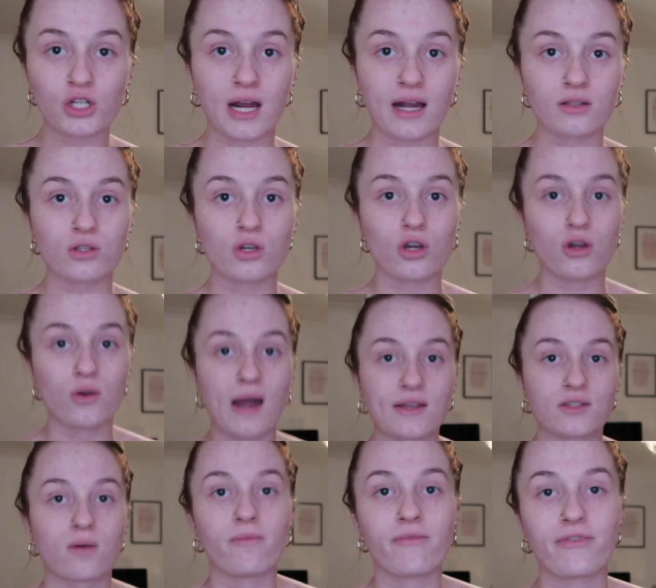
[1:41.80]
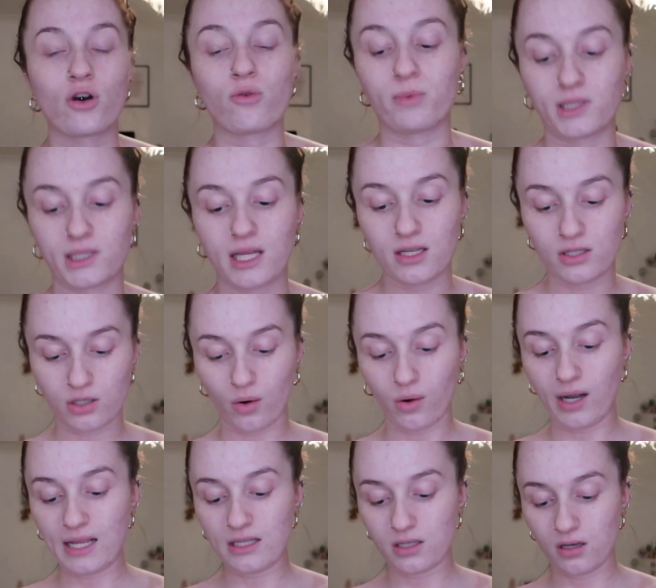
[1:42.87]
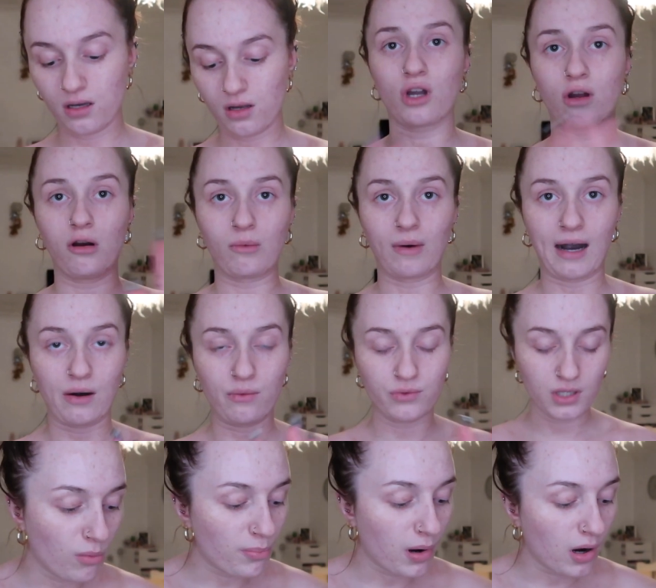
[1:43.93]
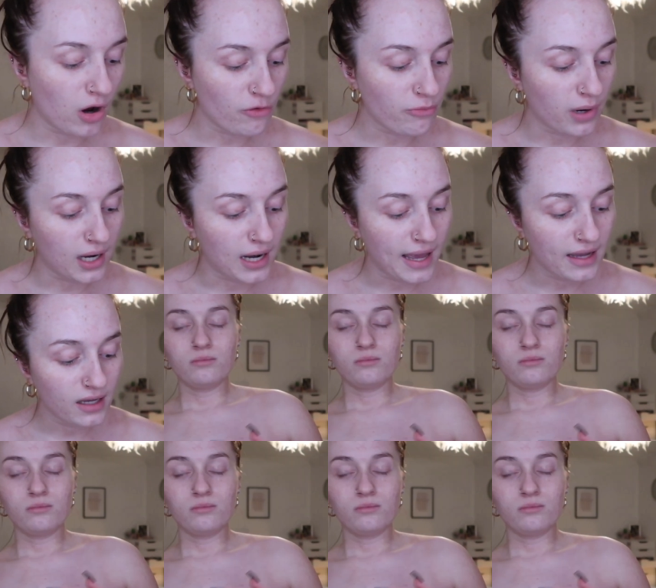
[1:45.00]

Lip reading: tattoo as I'm filming this, so I need to go around on part of my leg.